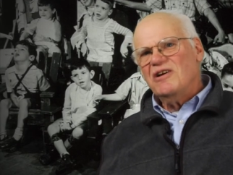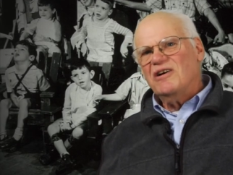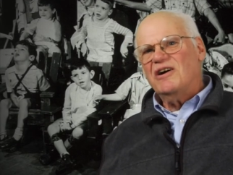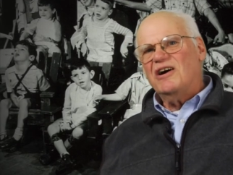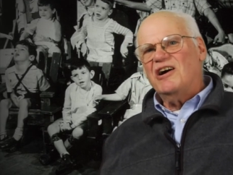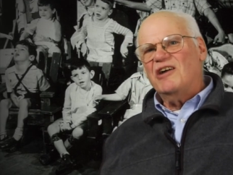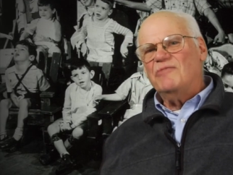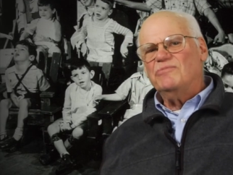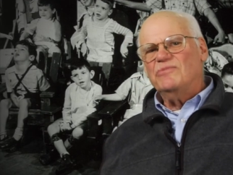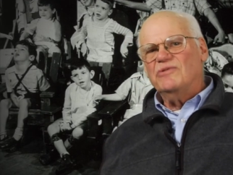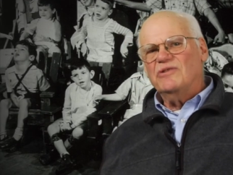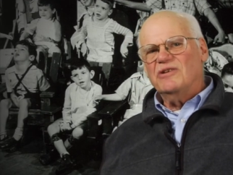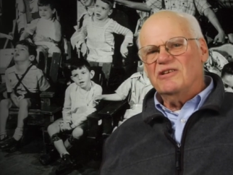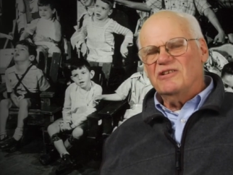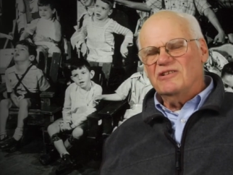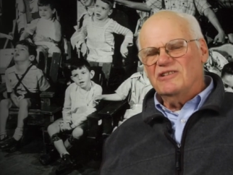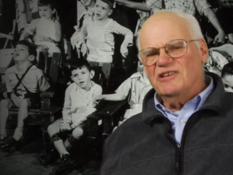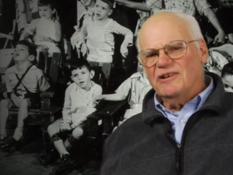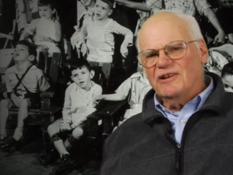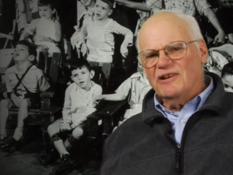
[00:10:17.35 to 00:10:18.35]
Um,
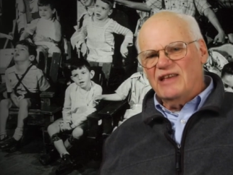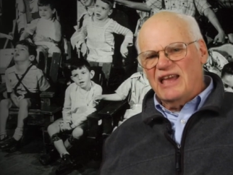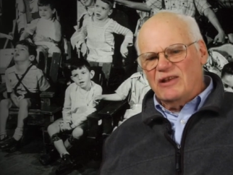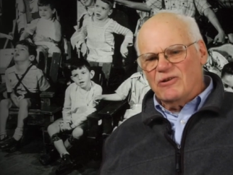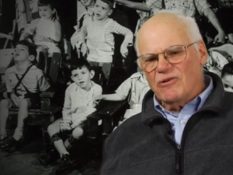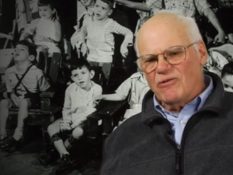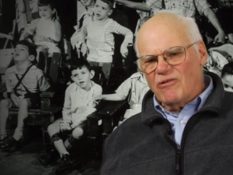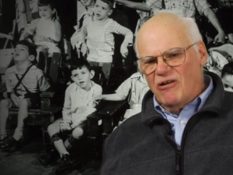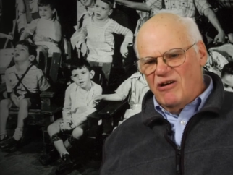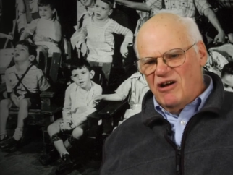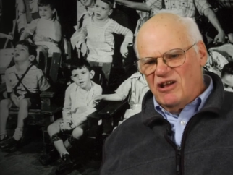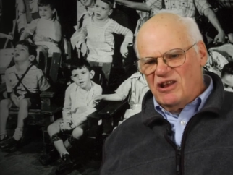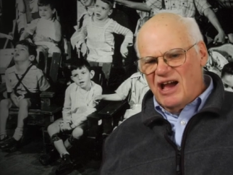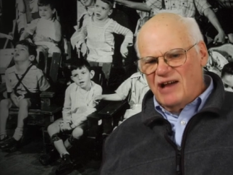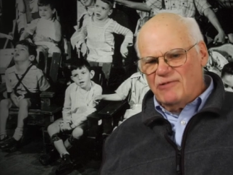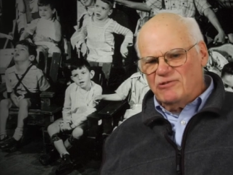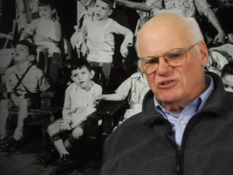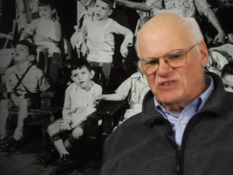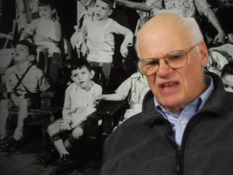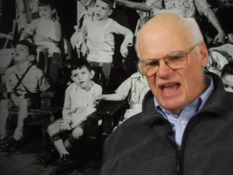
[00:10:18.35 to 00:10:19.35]
a little later on,
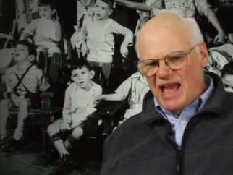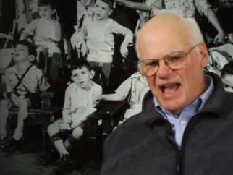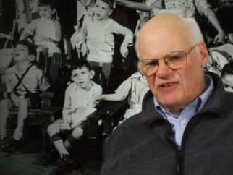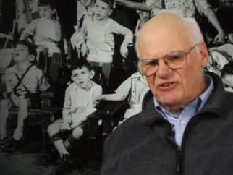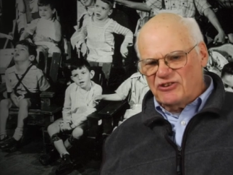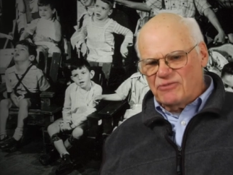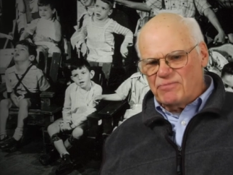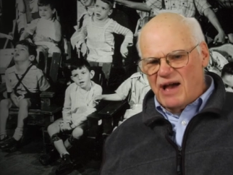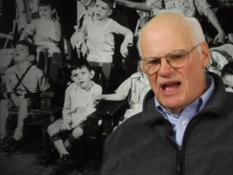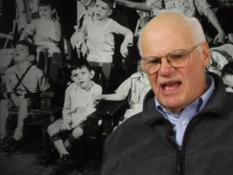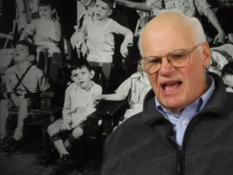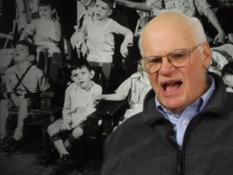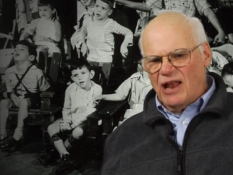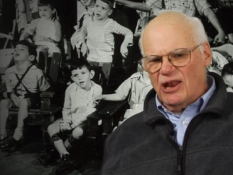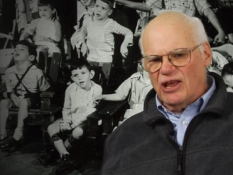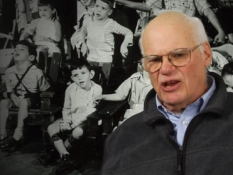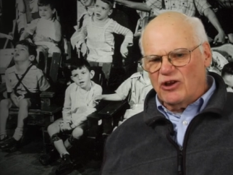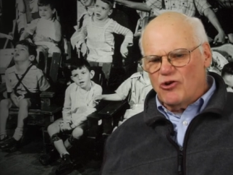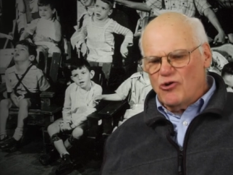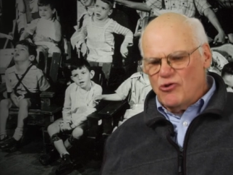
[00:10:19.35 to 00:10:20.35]
I was asked by
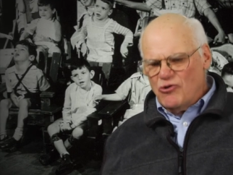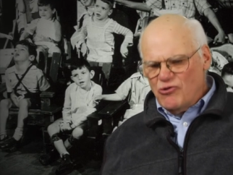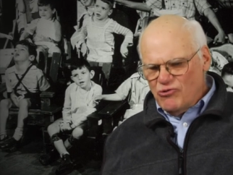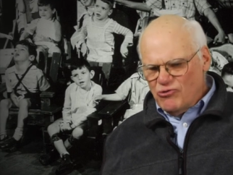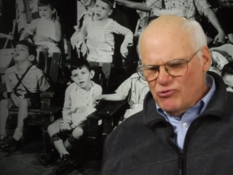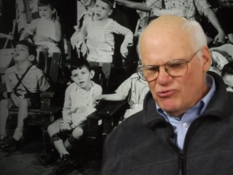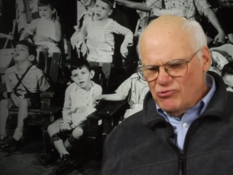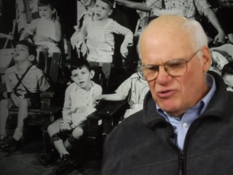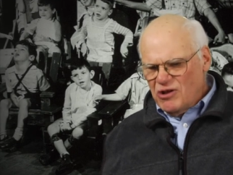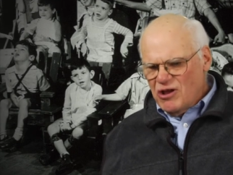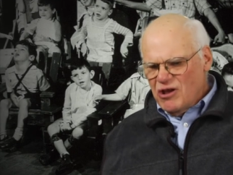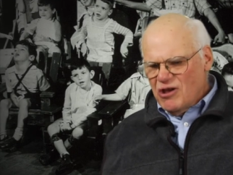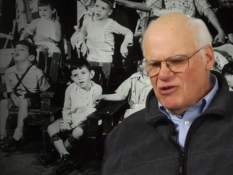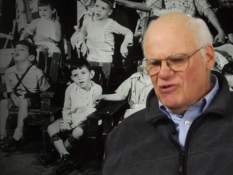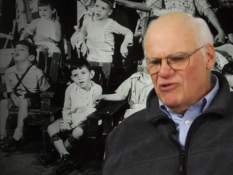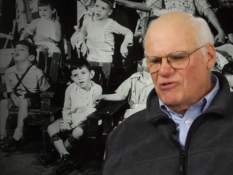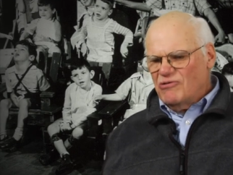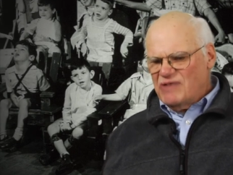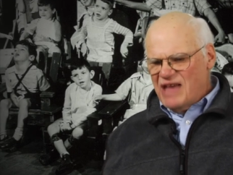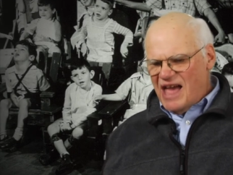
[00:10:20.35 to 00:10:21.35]
Alec Hoon,
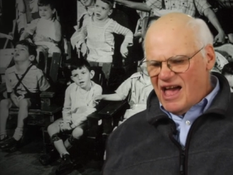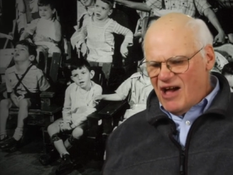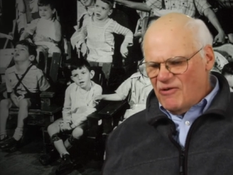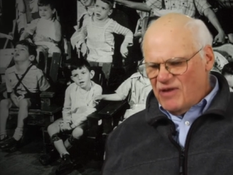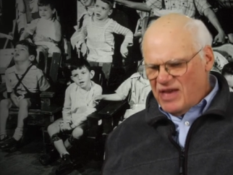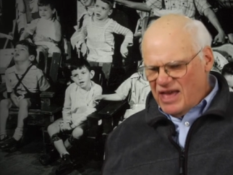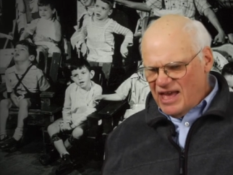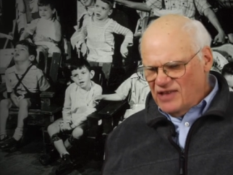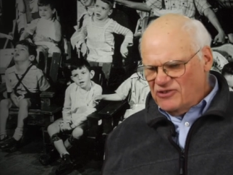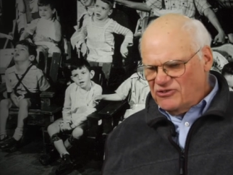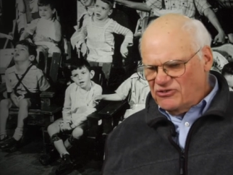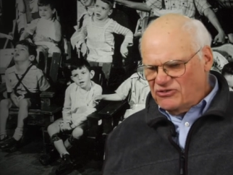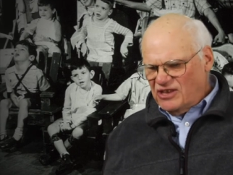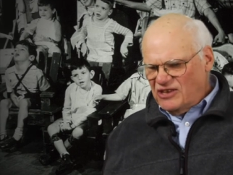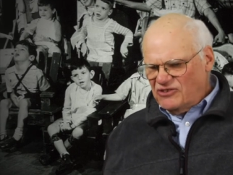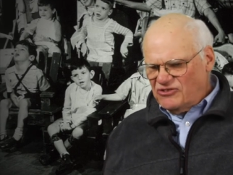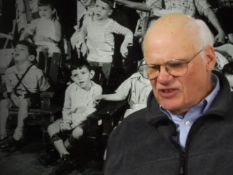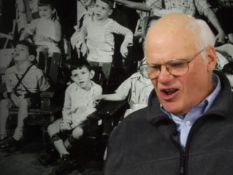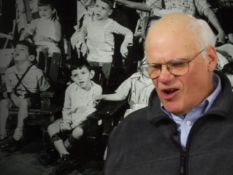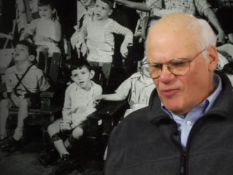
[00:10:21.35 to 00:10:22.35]
who now heads
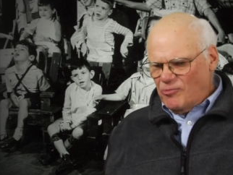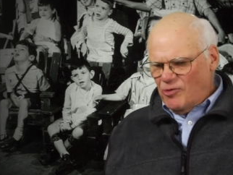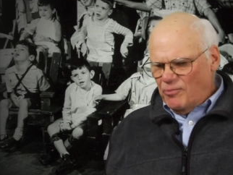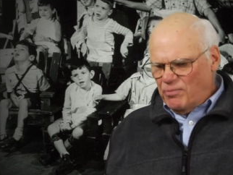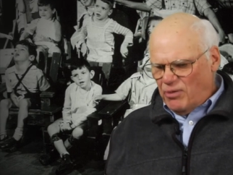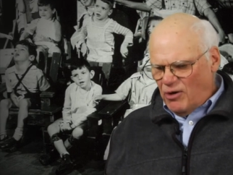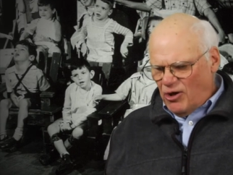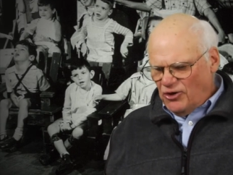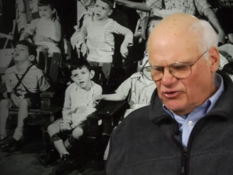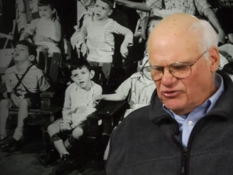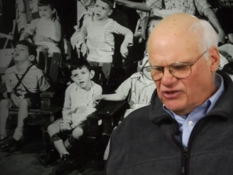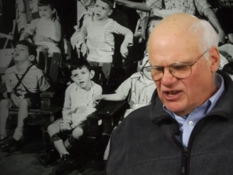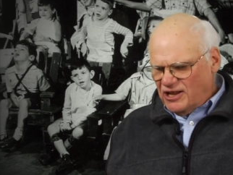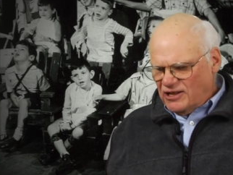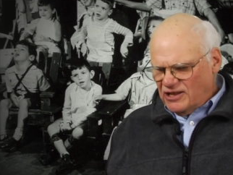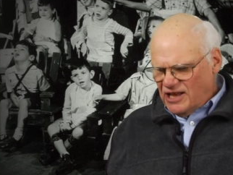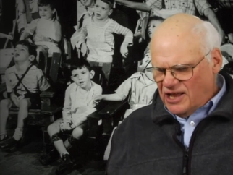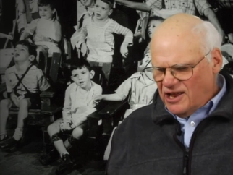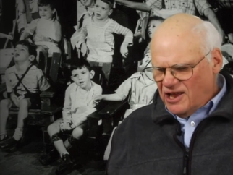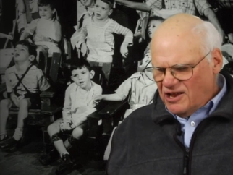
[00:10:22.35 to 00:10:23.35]
the Cerebral Palsy
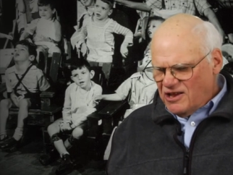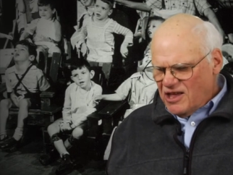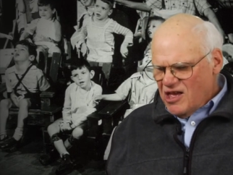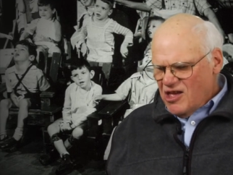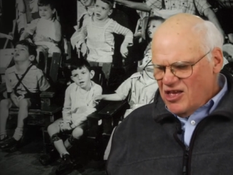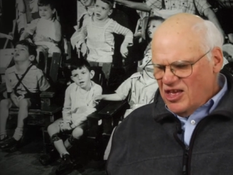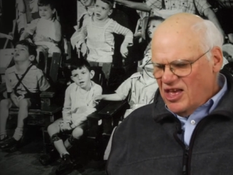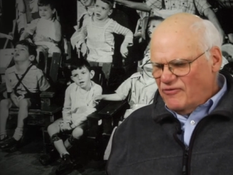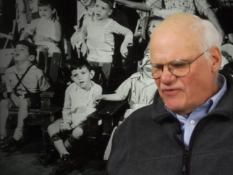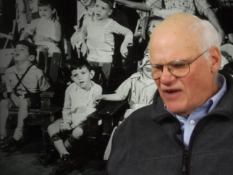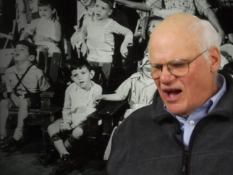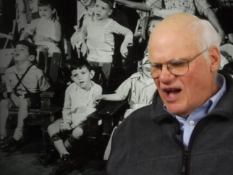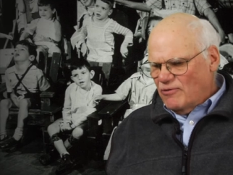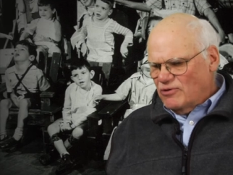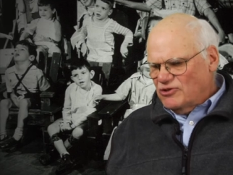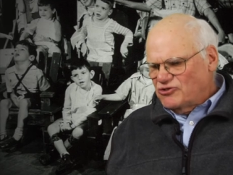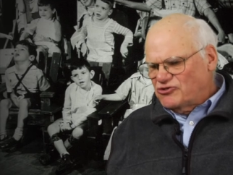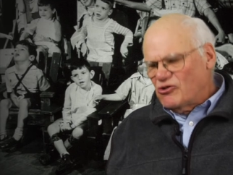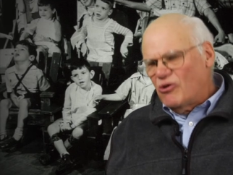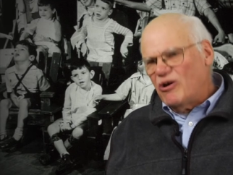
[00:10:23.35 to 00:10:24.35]
Clinic, if I
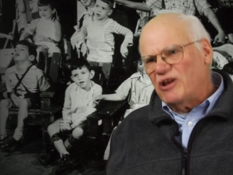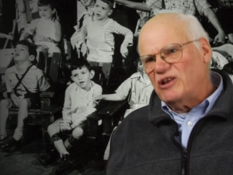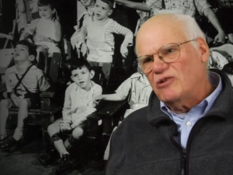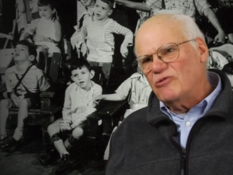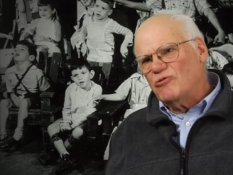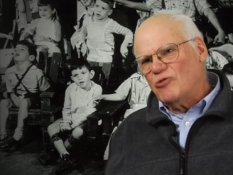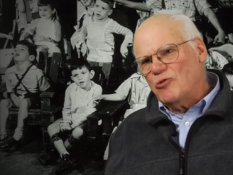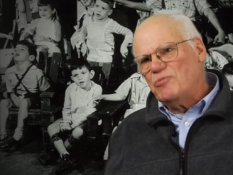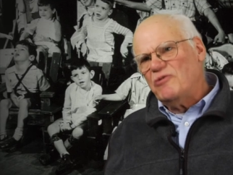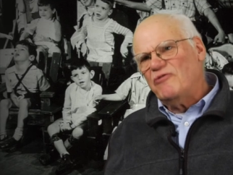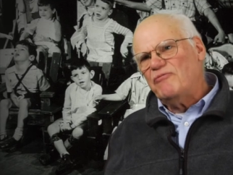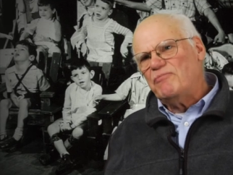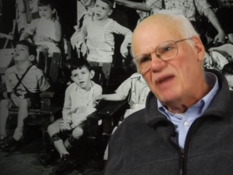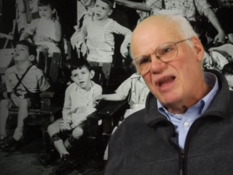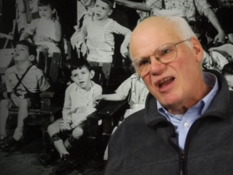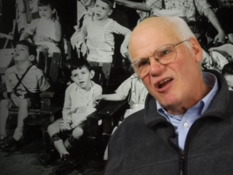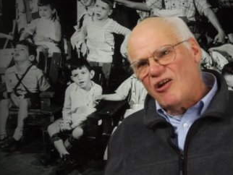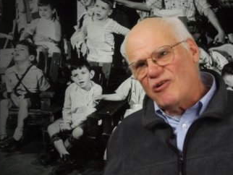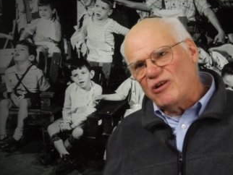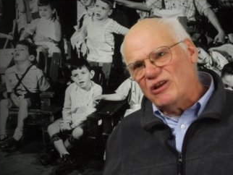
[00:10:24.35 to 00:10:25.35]
would join a group of
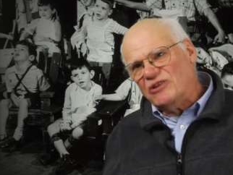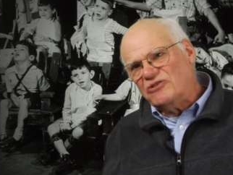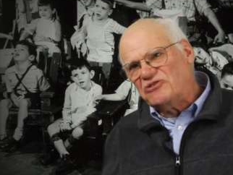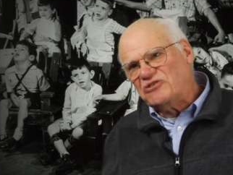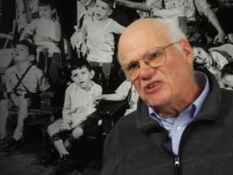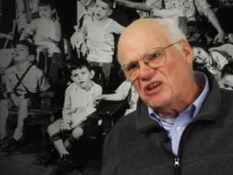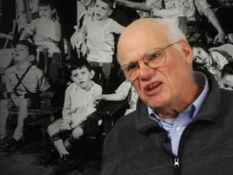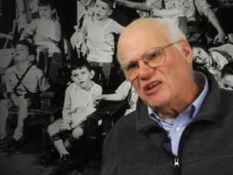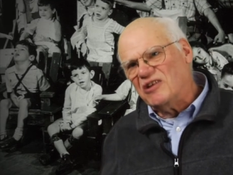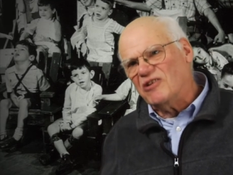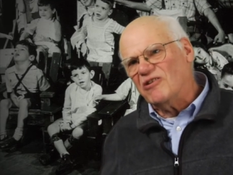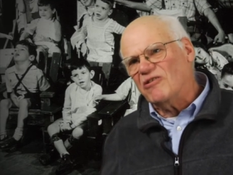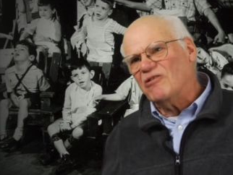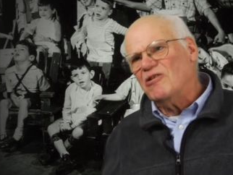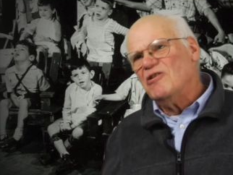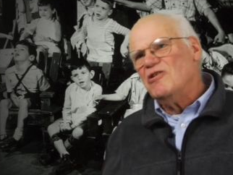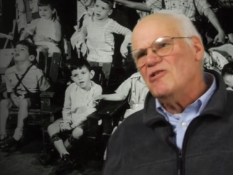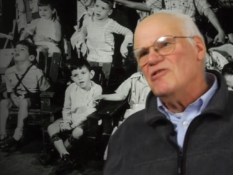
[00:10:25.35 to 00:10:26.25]
parents here